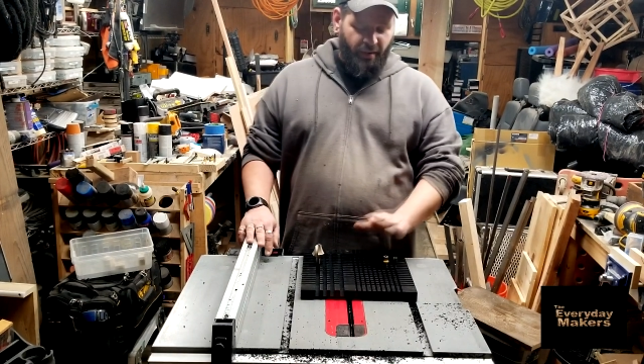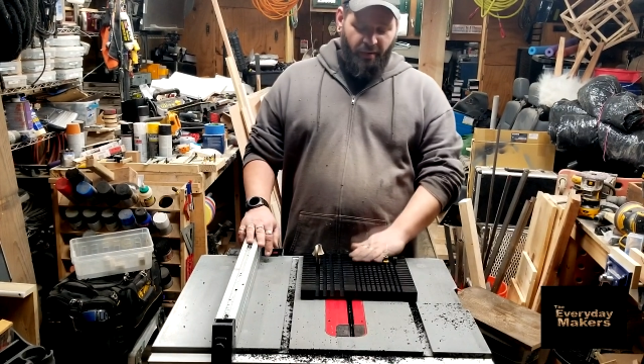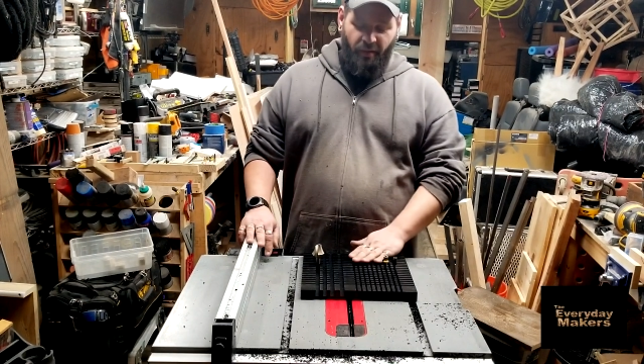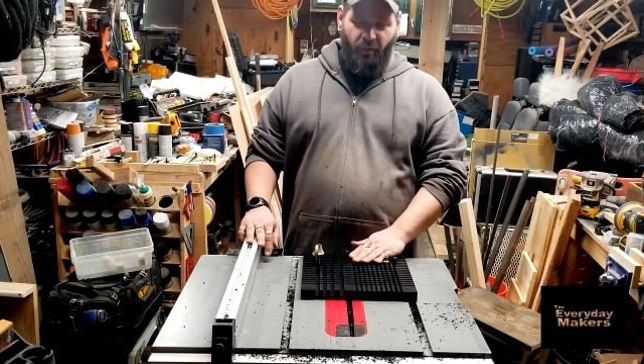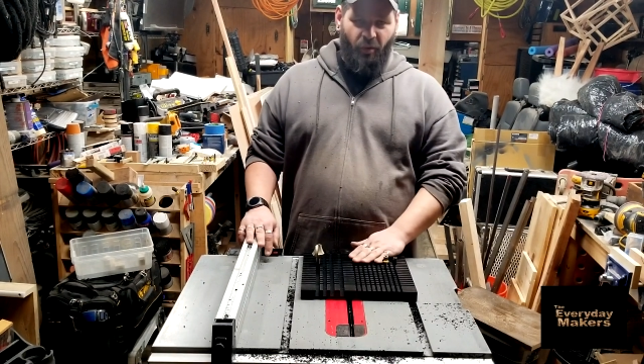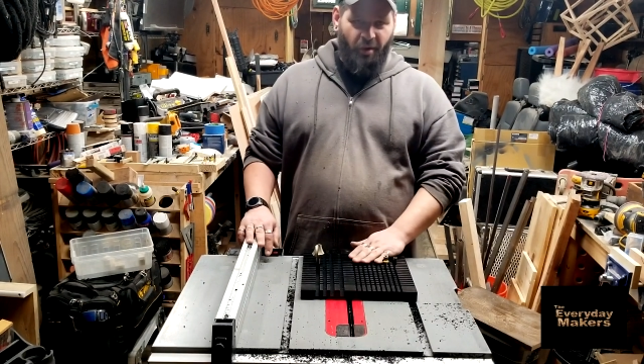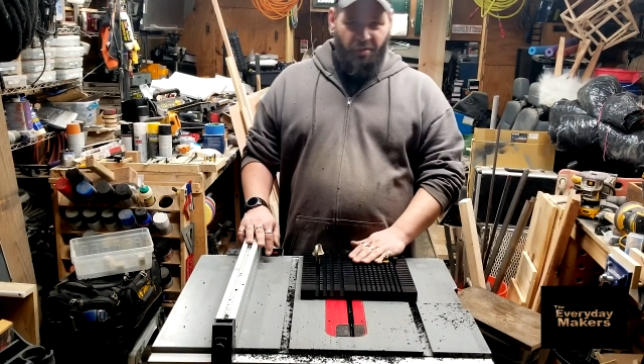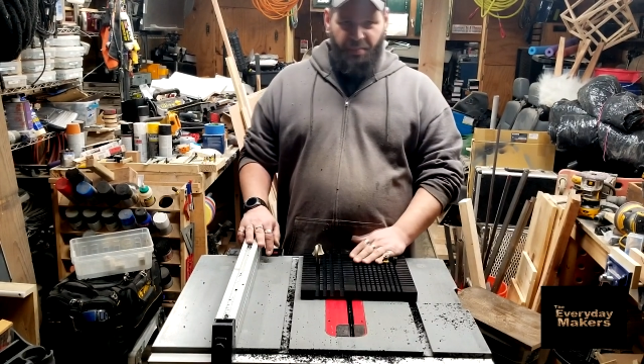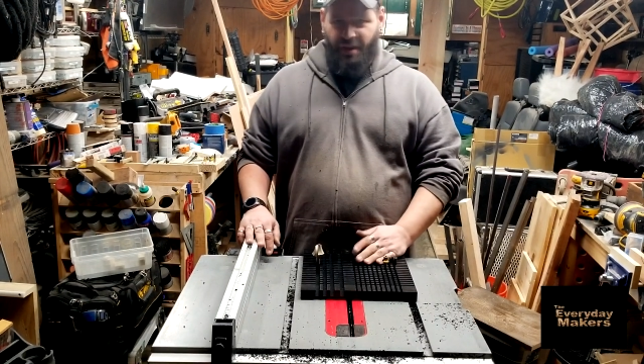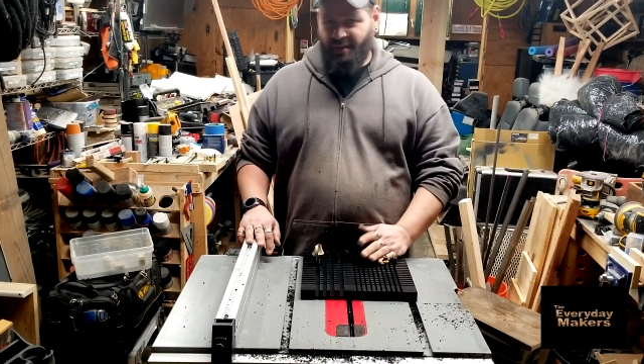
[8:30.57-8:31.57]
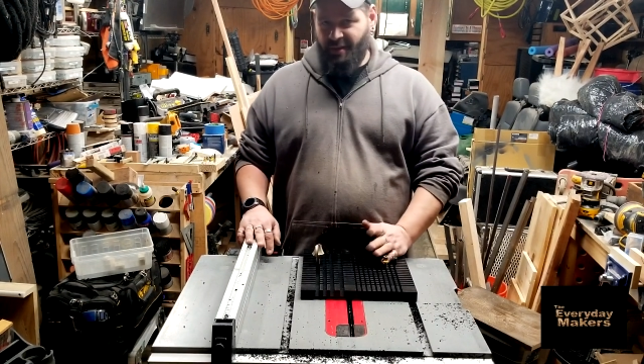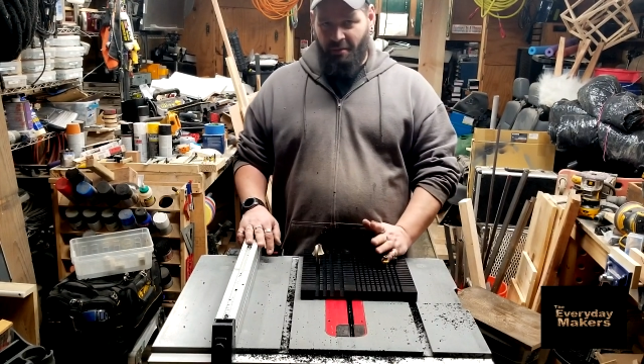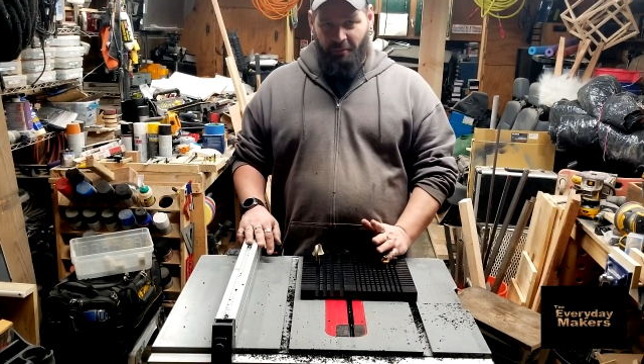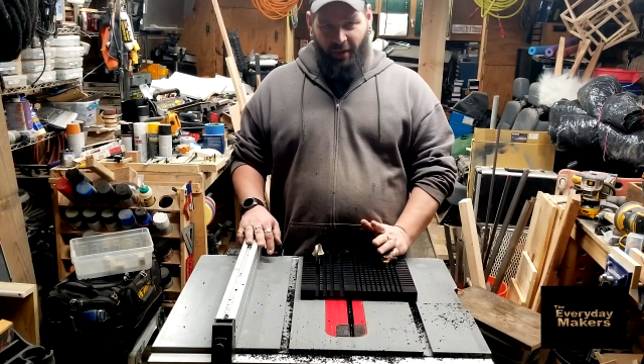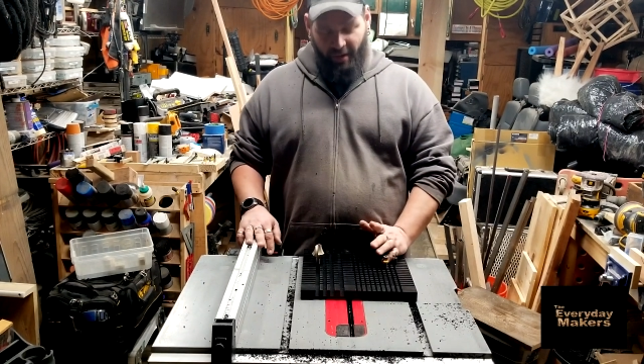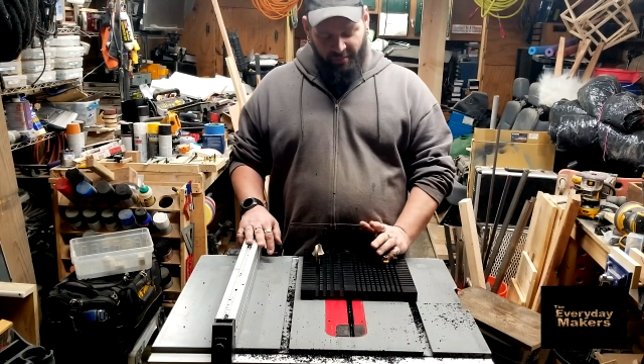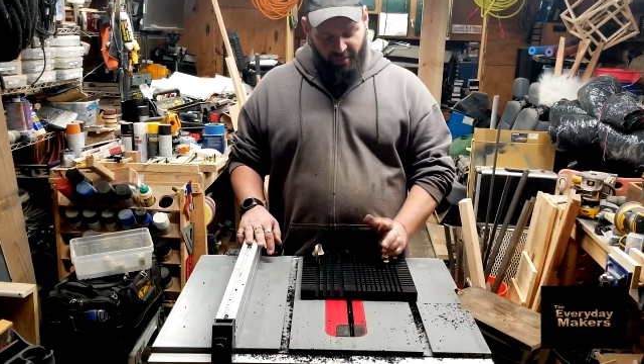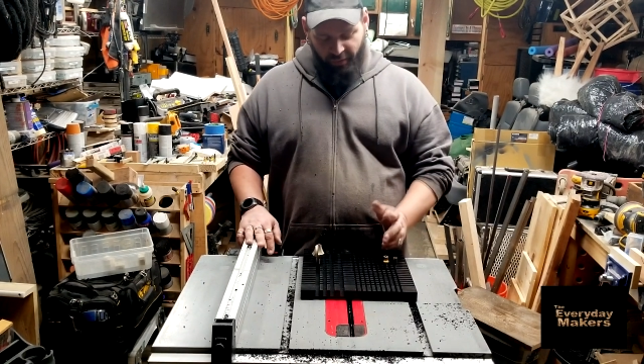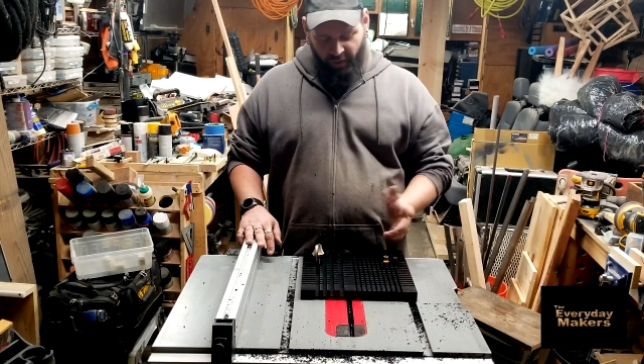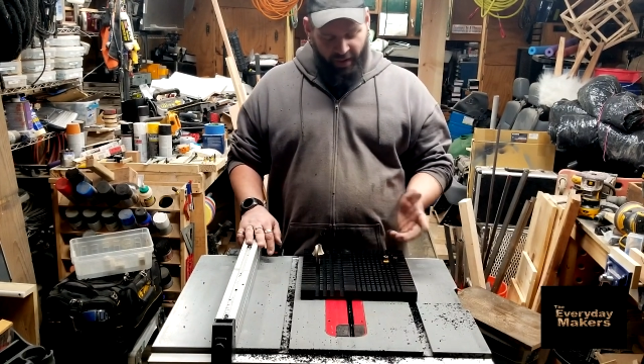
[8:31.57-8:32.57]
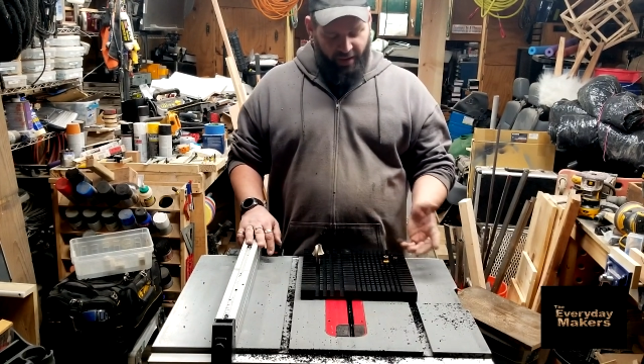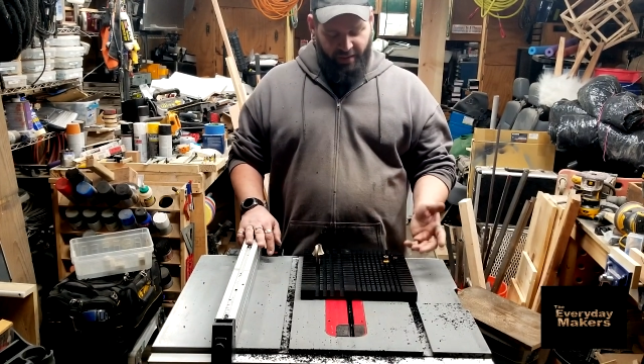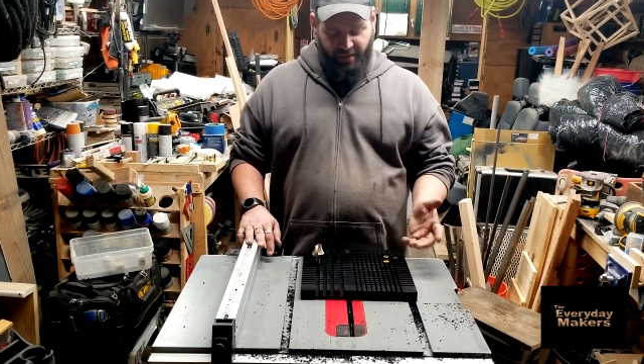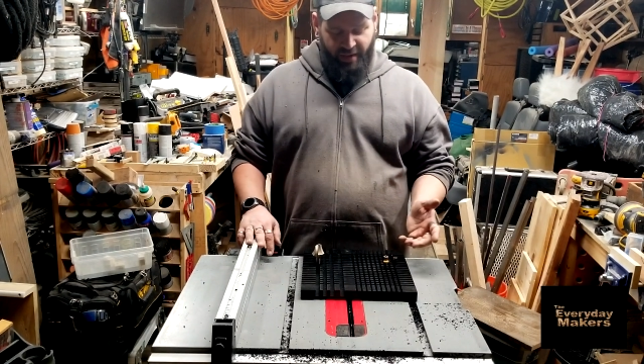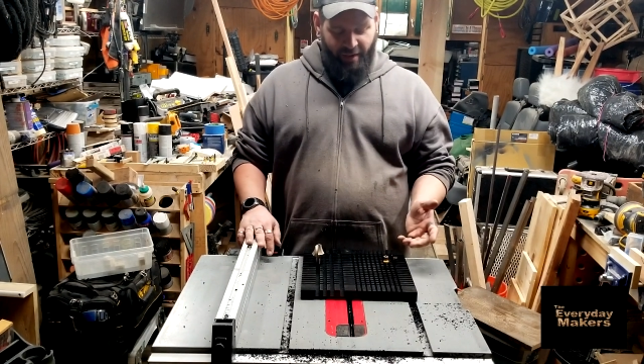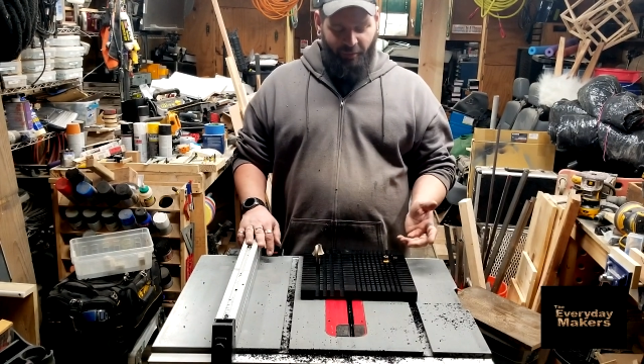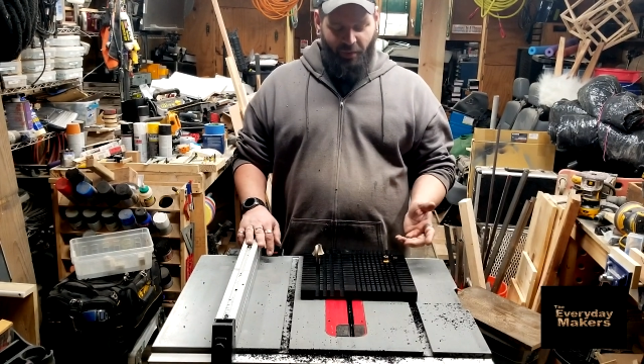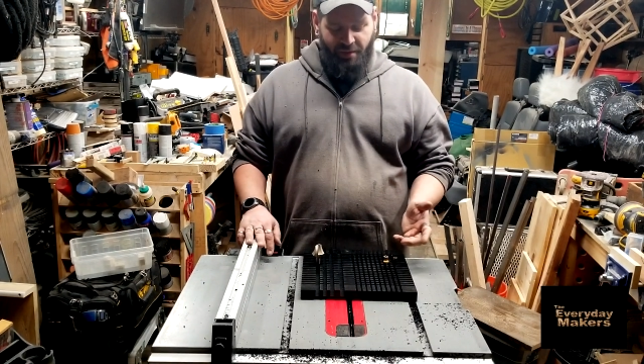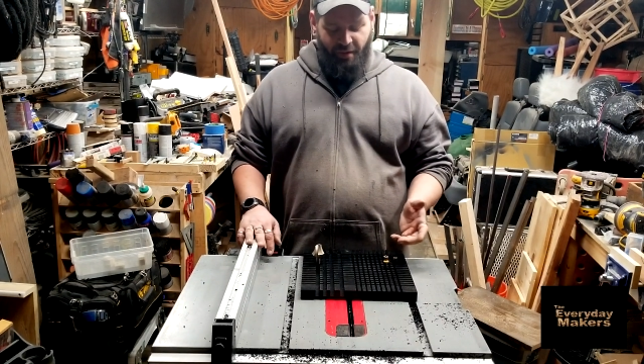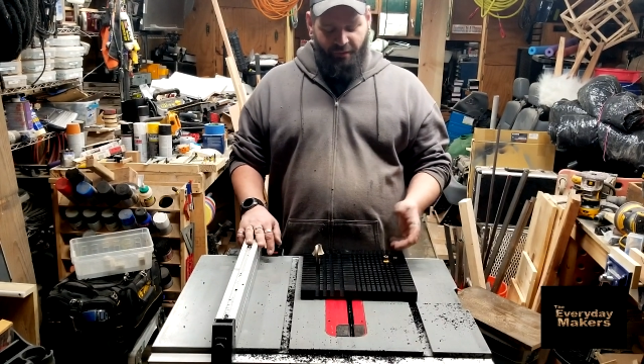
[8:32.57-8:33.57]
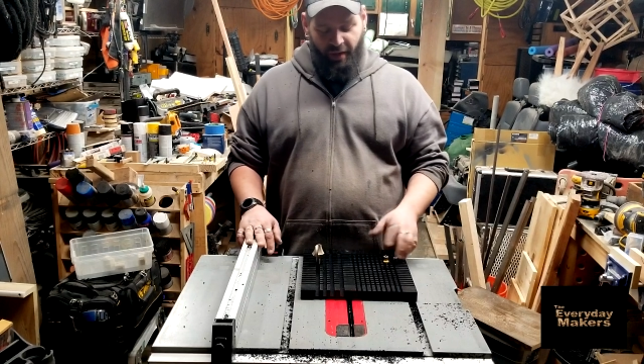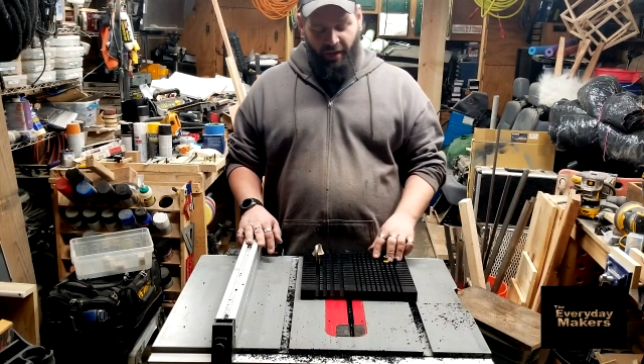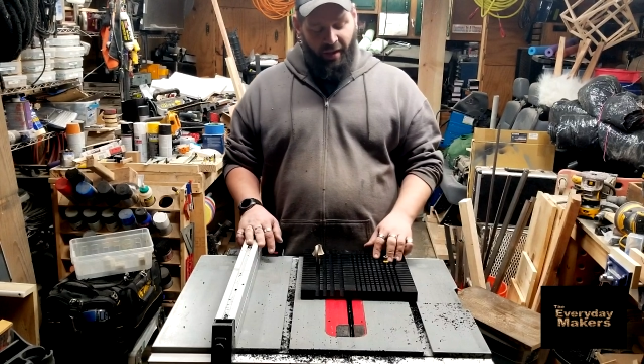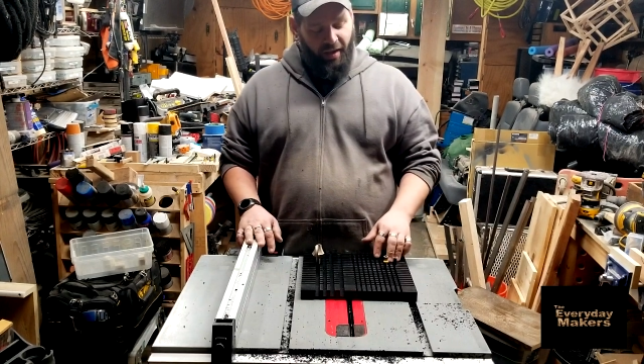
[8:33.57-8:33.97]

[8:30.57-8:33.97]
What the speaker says: 1/4 inch bits, some are gonna have some overhang, not saying everyone's gonna fit.